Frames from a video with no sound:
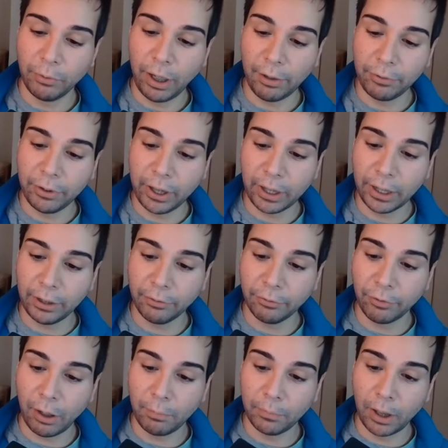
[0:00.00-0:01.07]
We have healing
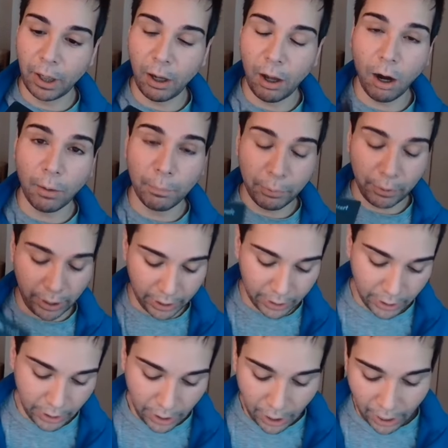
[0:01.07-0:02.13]
from a heartbreak.
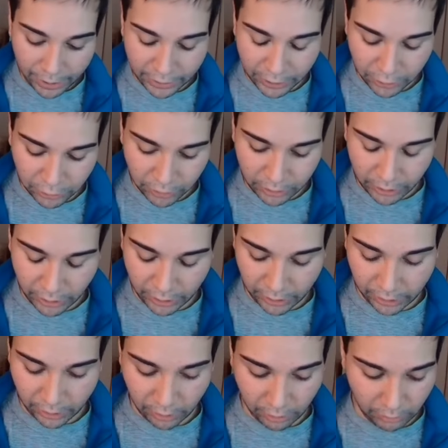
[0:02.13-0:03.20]
It's interesting
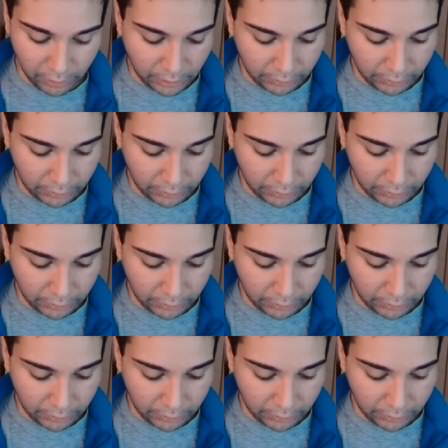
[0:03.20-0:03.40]
here.